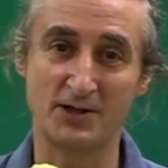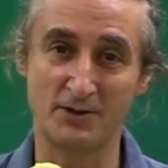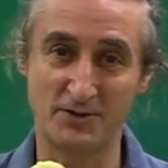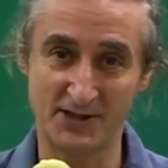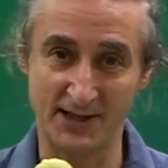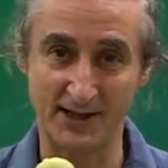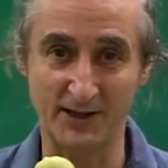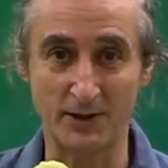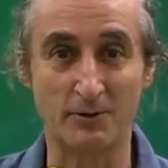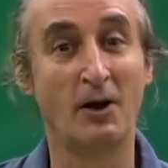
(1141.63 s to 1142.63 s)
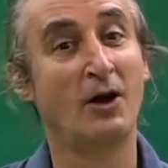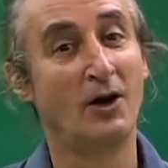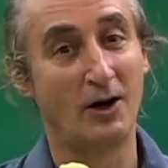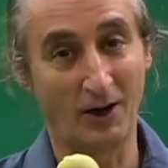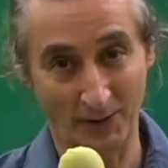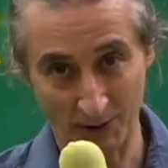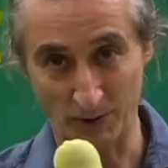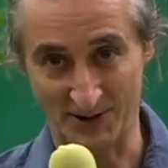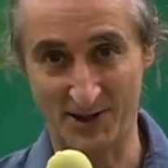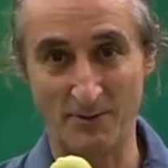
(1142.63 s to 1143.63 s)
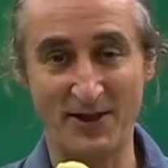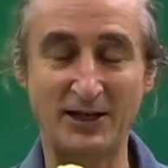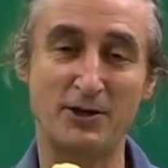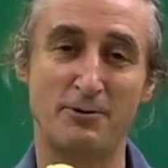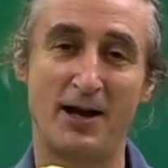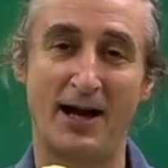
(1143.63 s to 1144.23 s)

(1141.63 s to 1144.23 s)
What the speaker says: to seeing you on the course. So thank you.